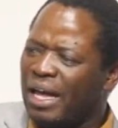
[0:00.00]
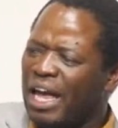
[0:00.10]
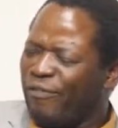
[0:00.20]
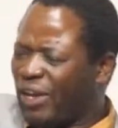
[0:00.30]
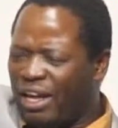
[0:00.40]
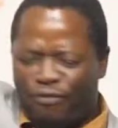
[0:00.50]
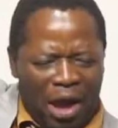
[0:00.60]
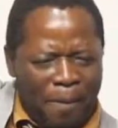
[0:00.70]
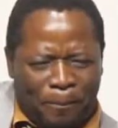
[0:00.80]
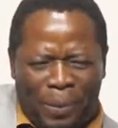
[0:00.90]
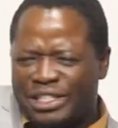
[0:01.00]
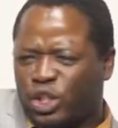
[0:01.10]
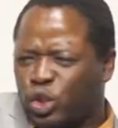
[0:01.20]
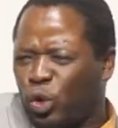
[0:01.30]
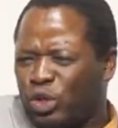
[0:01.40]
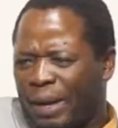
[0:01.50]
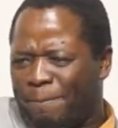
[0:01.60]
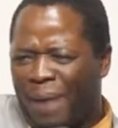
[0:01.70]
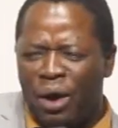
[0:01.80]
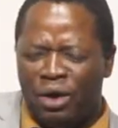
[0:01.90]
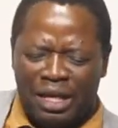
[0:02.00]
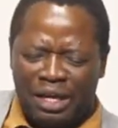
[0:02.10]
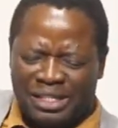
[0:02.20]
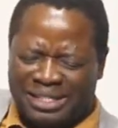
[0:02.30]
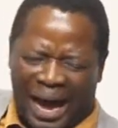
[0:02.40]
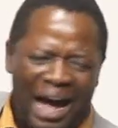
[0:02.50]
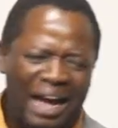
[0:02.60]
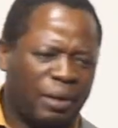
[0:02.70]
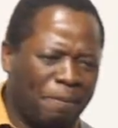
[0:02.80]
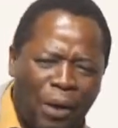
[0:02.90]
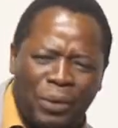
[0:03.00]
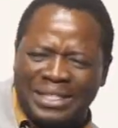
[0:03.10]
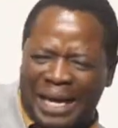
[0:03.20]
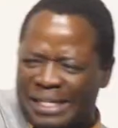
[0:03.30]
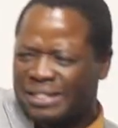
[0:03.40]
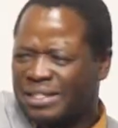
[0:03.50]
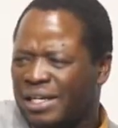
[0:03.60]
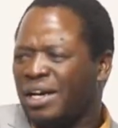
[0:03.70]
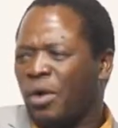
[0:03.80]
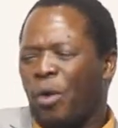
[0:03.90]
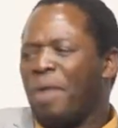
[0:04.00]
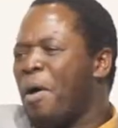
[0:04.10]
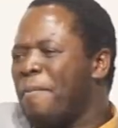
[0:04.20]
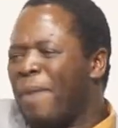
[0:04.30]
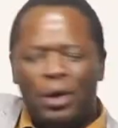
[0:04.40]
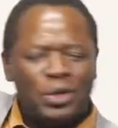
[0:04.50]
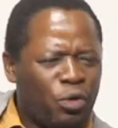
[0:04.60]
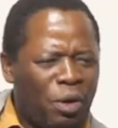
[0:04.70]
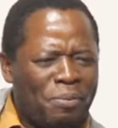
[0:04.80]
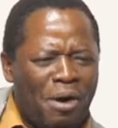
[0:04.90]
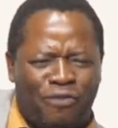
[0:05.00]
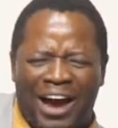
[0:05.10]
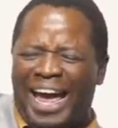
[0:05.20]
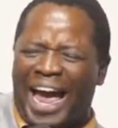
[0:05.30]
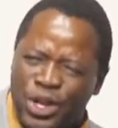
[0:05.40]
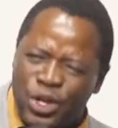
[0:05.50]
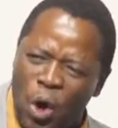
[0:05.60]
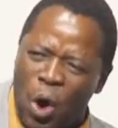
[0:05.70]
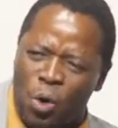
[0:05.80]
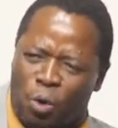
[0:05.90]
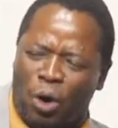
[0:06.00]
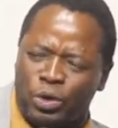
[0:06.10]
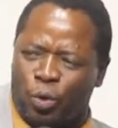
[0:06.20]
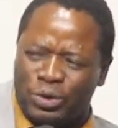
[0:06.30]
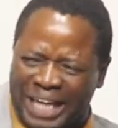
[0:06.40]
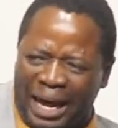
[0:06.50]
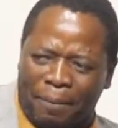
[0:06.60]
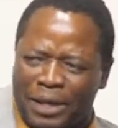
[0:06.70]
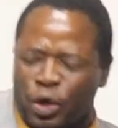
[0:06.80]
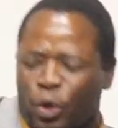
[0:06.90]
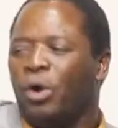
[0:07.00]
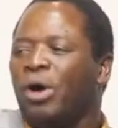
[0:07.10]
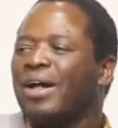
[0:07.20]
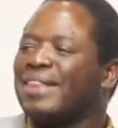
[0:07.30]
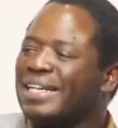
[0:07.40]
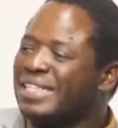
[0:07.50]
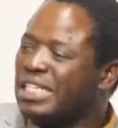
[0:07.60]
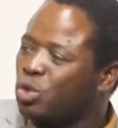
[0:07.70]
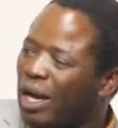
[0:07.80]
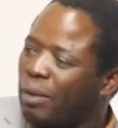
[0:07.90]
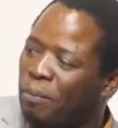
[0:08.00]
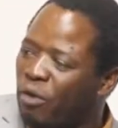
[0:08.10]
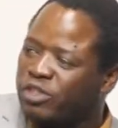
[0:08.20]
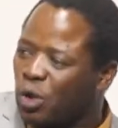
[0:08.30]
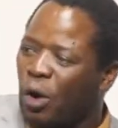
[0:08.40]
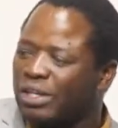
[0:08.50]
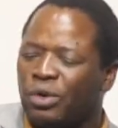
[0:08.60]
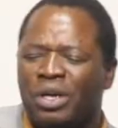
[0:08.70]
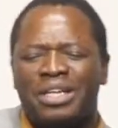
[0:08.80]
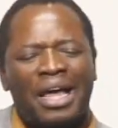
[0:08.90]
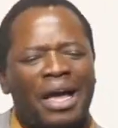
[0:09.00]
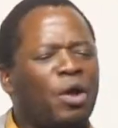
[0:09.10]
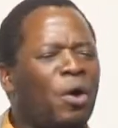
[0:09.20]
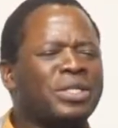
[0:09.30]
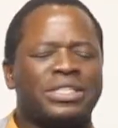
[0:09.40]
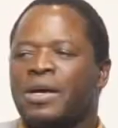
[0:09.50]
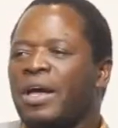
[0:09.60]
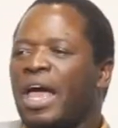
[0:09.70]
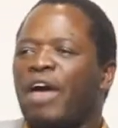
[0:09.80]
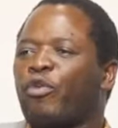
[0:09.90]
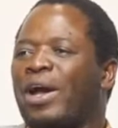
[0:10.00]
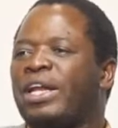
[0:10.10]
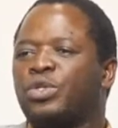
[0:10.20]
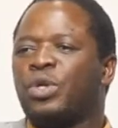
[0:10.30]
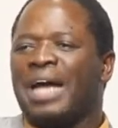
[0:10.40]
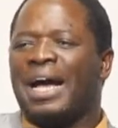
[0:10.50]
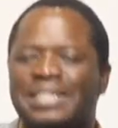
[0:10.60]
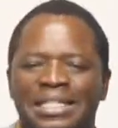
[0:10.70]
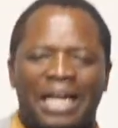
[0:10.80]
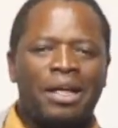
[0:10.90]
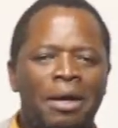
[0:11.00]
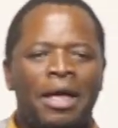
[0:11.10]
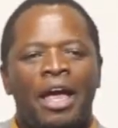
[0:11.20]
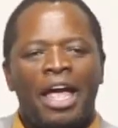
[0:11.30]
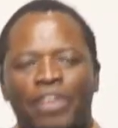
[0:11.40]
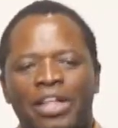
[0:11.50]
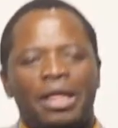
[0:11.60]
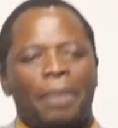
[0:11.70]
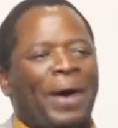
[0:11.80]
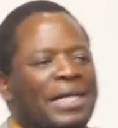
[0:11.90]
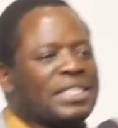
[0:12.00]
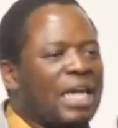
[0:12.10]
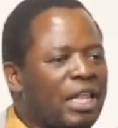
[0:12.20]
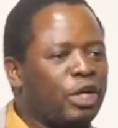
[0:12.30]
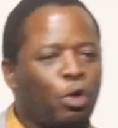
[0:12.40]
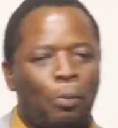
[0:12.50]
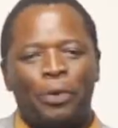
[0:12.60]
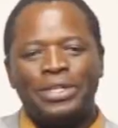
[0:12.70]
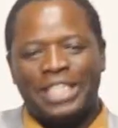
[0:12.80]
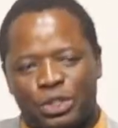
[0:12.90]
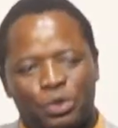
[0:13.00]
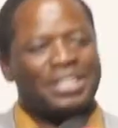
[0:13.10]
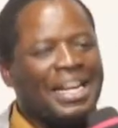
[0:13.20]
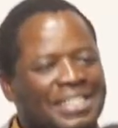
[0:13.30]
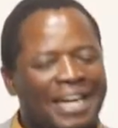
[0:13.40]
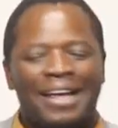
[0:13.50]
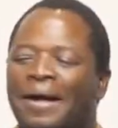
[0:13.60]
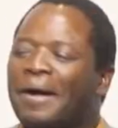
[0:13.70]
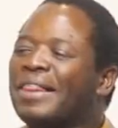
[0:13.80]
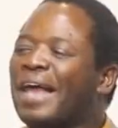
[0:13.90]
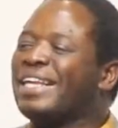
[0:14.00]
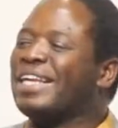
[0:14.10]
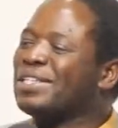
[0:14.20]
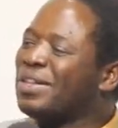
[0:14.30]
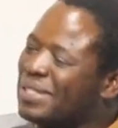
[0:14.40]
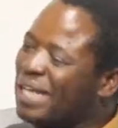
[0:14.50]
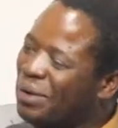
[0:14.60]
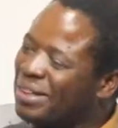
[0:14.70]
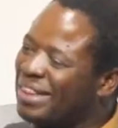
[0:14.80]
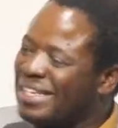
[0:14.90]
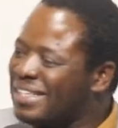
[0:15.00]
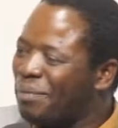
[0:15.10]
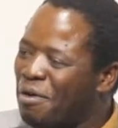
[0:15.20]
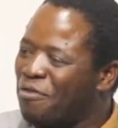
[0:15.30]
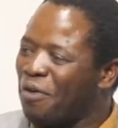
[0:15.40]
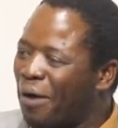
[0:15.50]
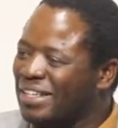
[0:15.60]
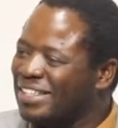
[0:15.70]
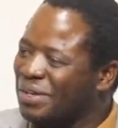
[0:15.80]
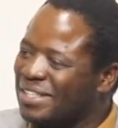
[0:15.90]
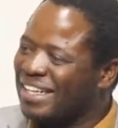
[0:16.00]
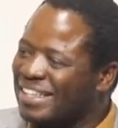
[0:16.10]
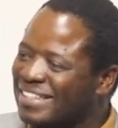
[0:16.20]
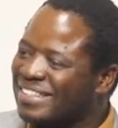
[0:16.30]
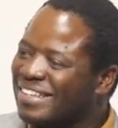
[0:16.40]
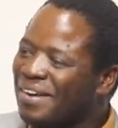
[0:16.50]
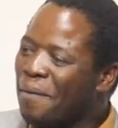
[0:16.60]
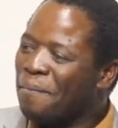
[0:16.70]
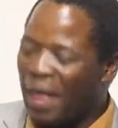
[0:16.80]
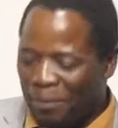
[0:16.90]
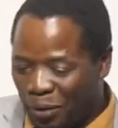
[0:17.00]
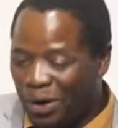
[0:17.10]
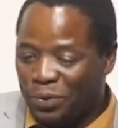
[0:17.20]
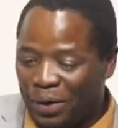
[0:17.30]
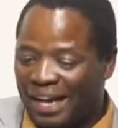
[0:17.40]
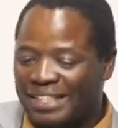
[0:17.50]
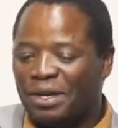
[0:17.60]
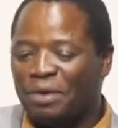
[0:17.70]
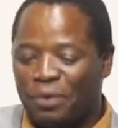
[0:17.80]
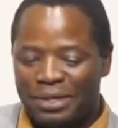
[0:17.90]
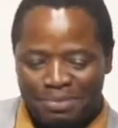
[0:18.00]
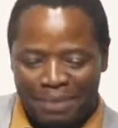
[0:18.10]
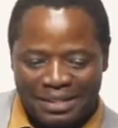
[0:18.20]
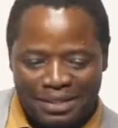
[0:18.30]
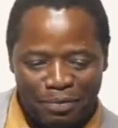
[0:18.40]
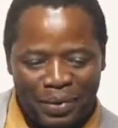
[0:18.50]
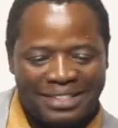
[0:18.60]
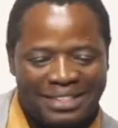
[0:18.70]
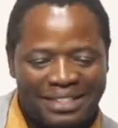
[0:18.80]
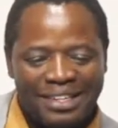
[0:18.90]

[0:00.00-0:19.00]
even if I pass through the mouth, these hard mountains, one more mountain, one more valley, I know God will take me through. That is what moves God, not their Lord. Everyone is not answering you. Even the pastor that you put is not answering. That is, those are not things that move God, those things. I'm going to answer, of course, myself, but